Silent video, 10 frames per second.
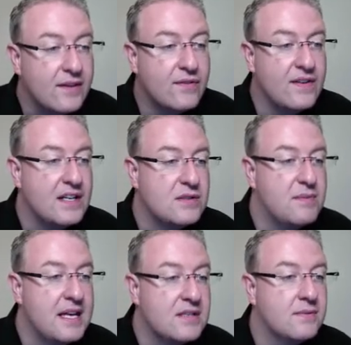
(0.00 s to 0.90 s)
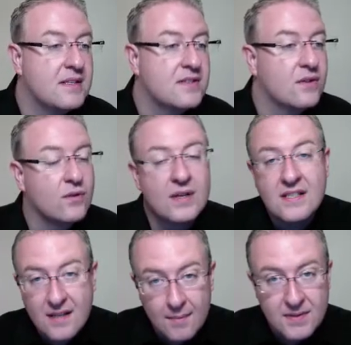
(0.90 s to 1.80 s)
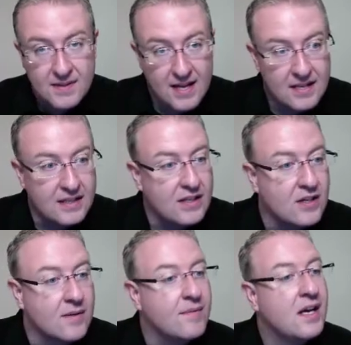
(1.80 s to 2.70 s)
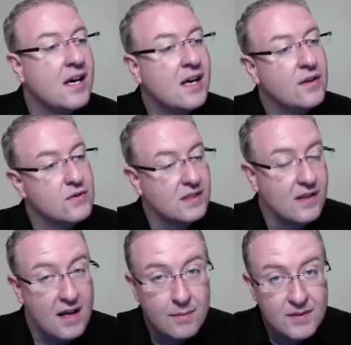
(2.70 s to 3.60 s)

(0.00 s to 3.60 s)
a finished basement. So there is upside here. There's a lot of